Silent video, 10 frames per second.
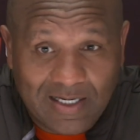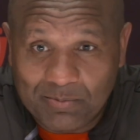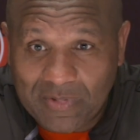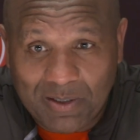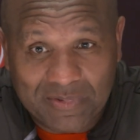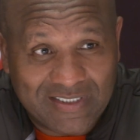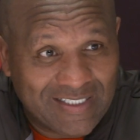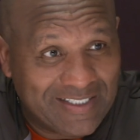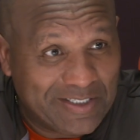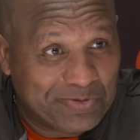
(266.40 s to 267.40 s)
I'm a
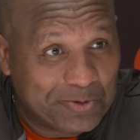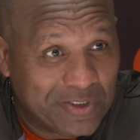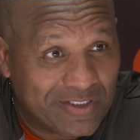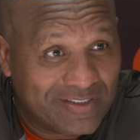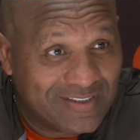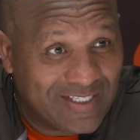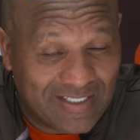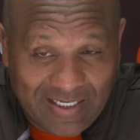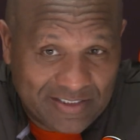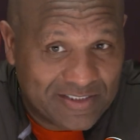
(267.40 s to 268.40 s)
dig in everywhere.
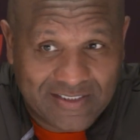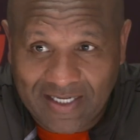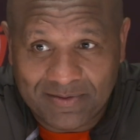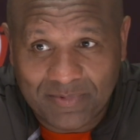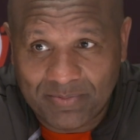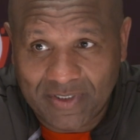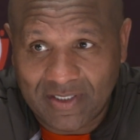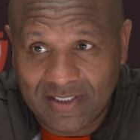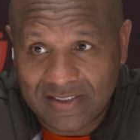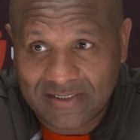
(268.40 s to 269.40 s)
I just am. I mean,
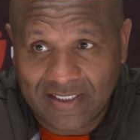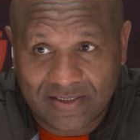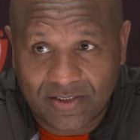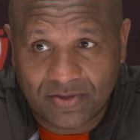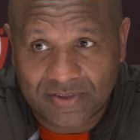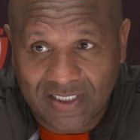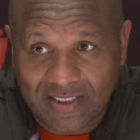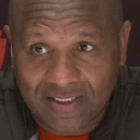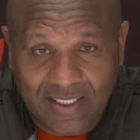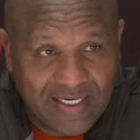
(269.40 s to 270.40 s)
as a head coach,
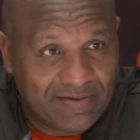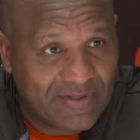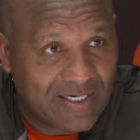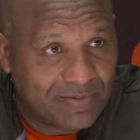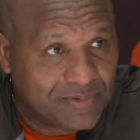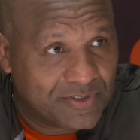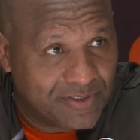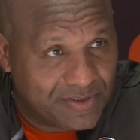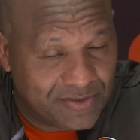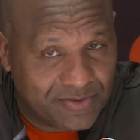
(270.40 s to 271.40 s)
I have that
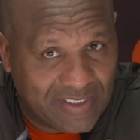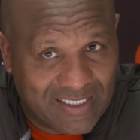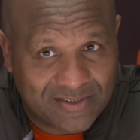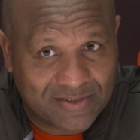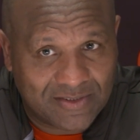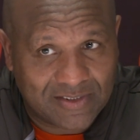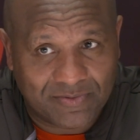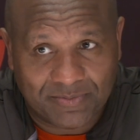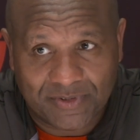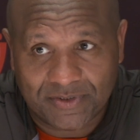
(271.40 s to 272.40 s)
opportunity to do that, so that's
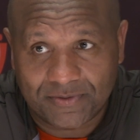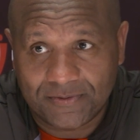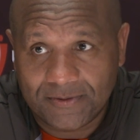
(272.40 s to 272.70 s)
what I'm going to do.